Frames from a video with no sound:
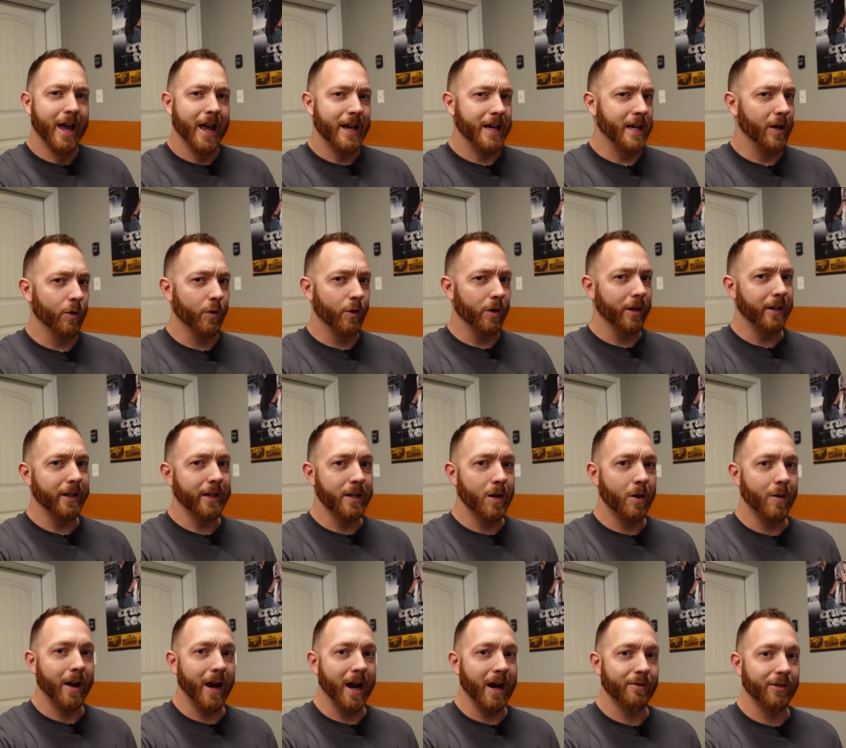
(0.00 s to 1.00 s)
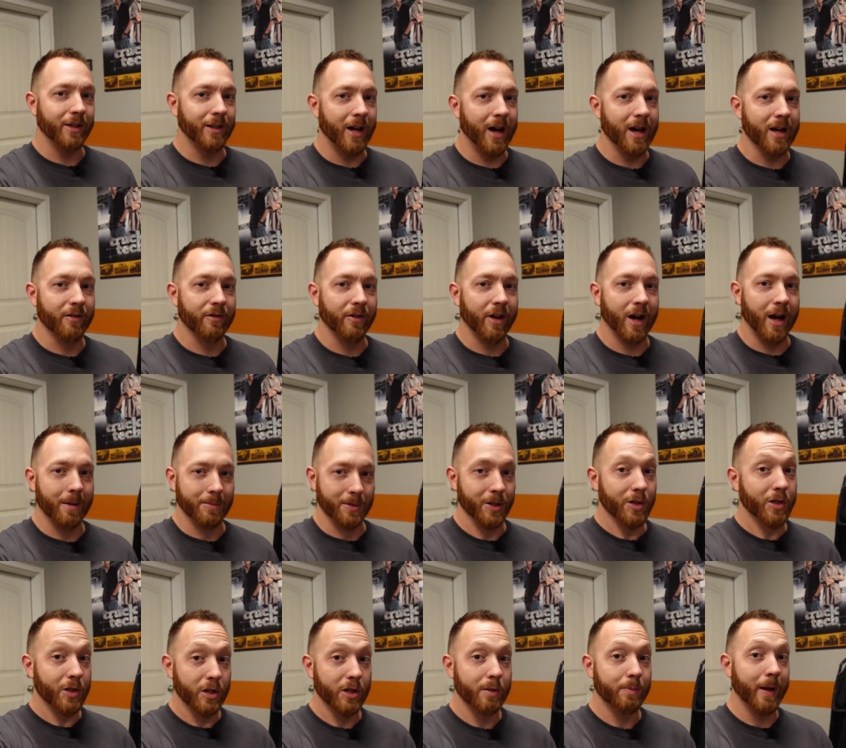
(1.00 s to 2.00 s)
you really don't have a lot of
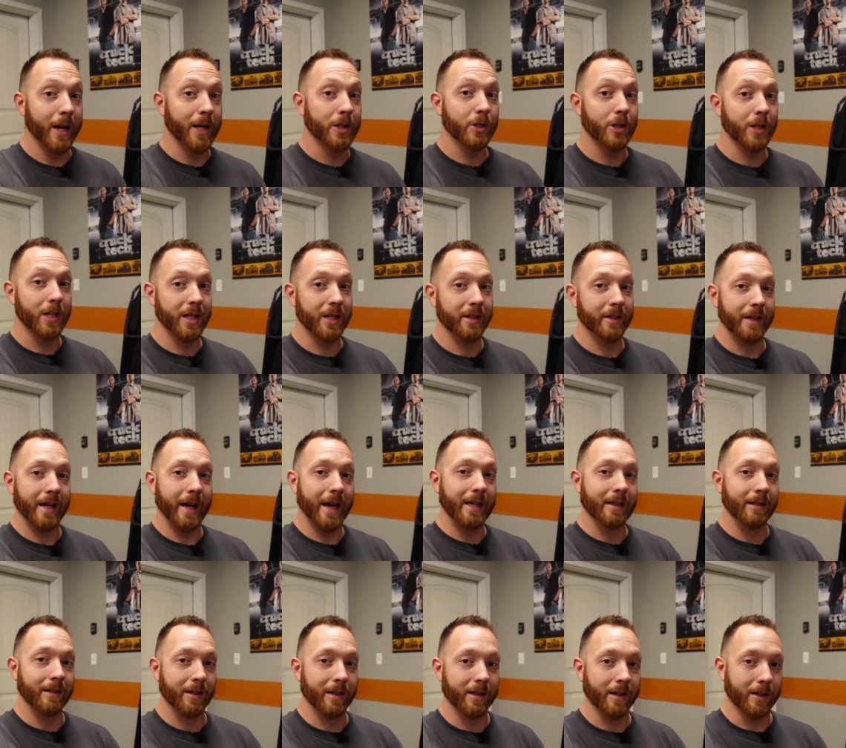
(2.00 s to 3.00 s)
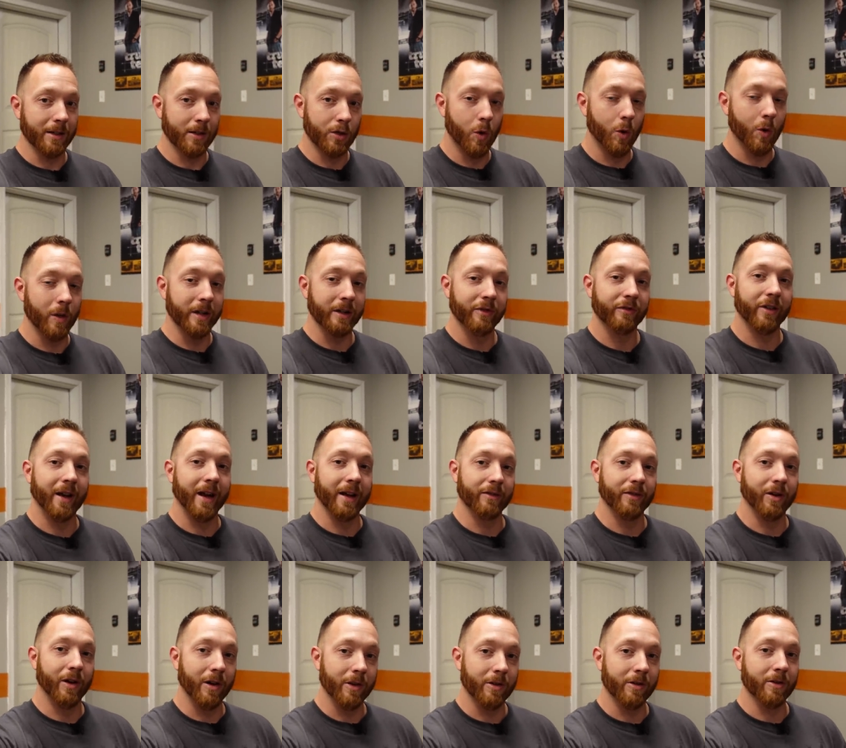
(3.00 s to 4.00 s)
options, especially in the 8 lug
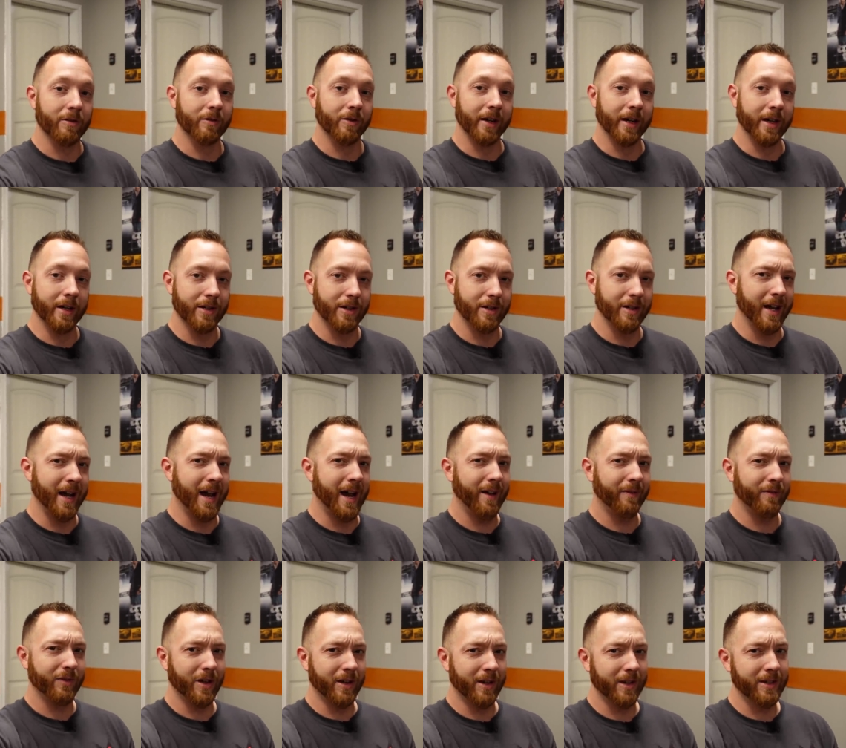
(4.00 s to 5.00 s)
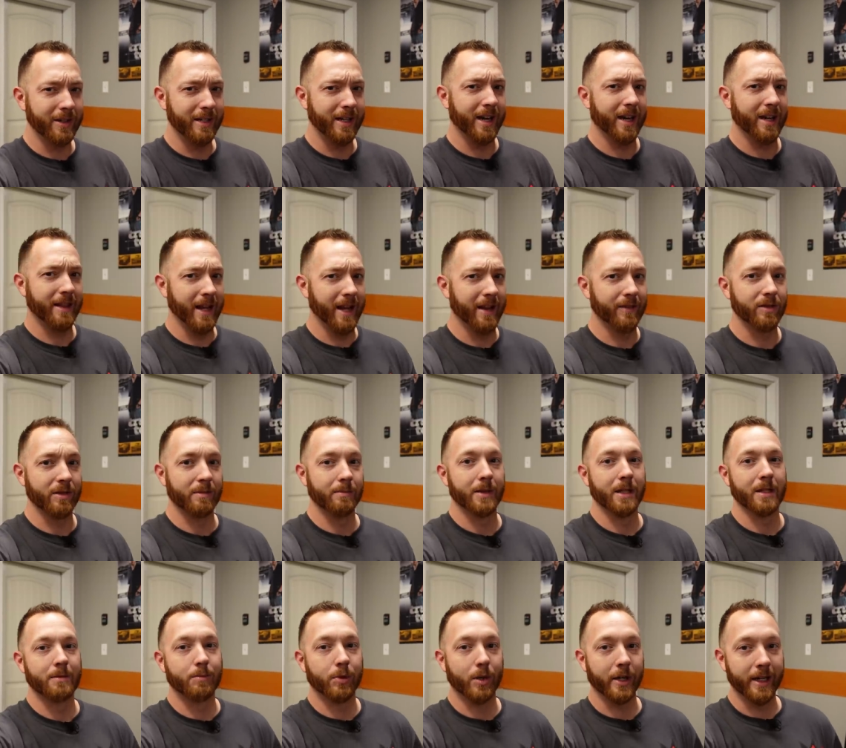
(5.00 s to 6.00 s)
2500 range. The half tons, yeah, they have some
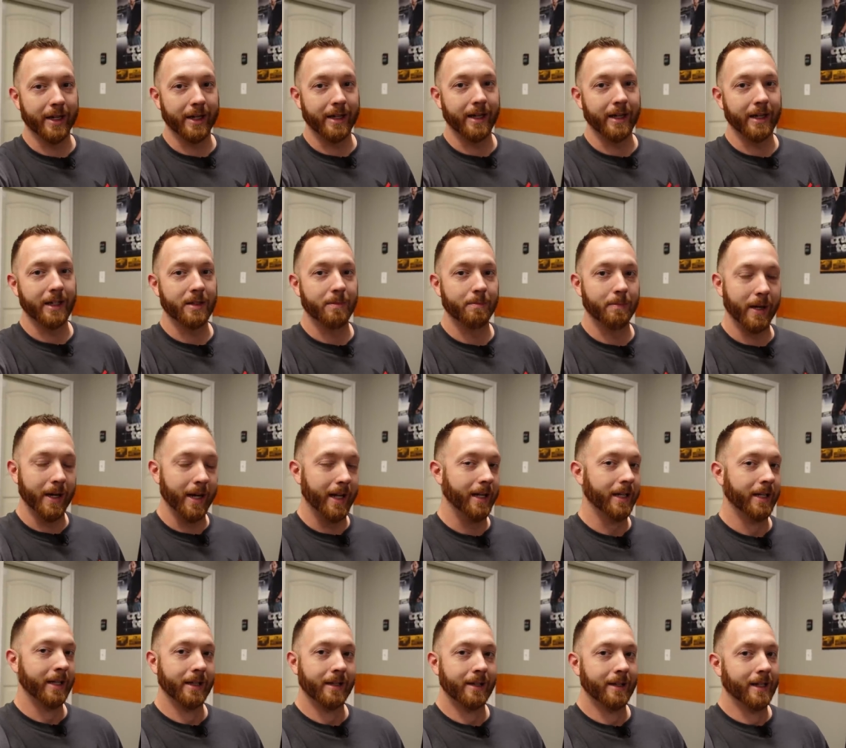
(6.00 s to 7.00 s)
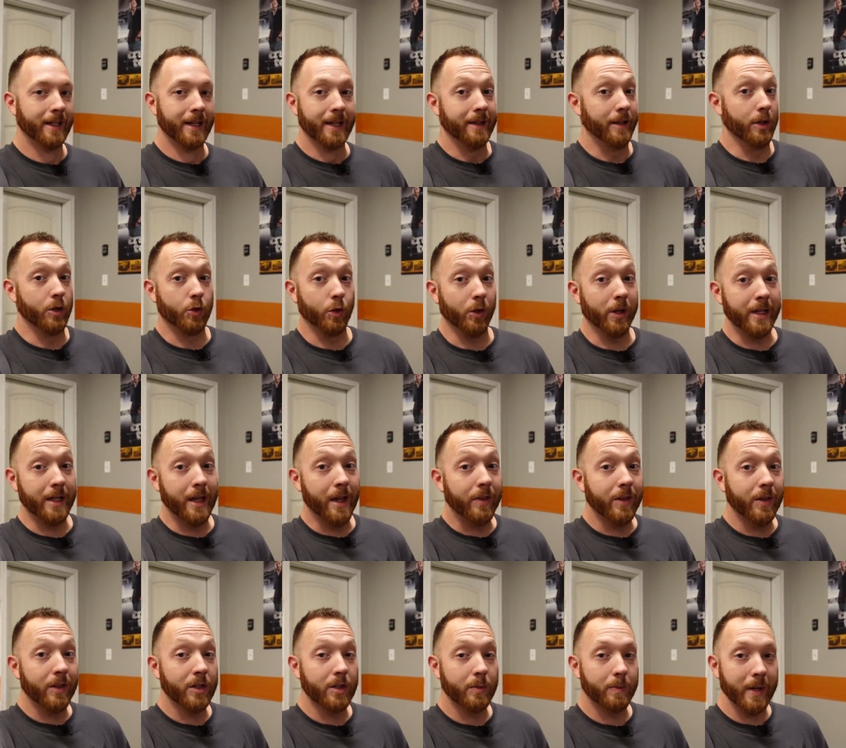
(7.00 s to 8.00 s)
big brake kits, but there's really
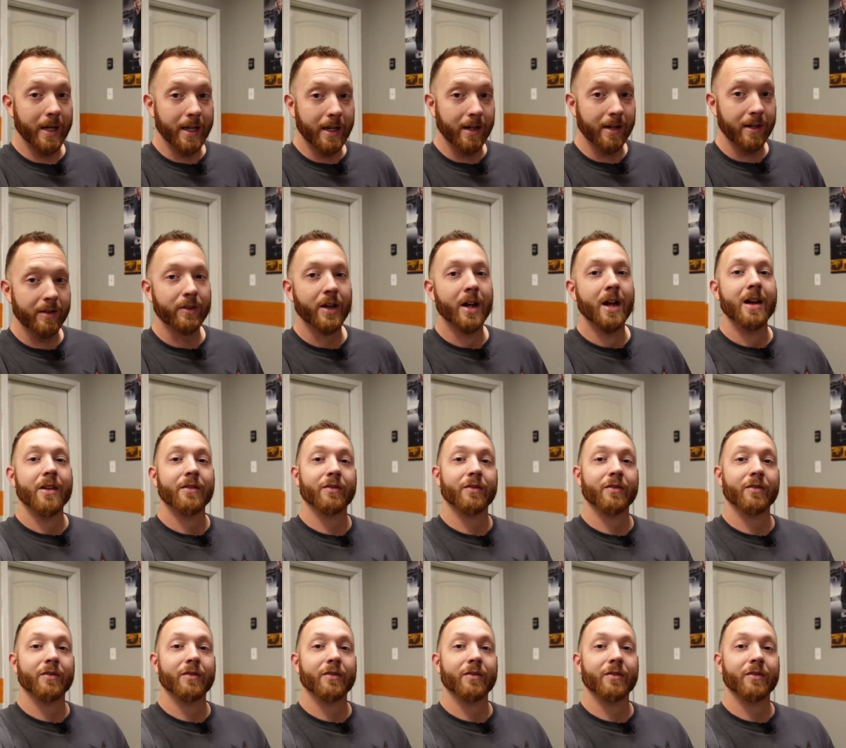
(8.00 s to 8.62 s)
nothing to speak of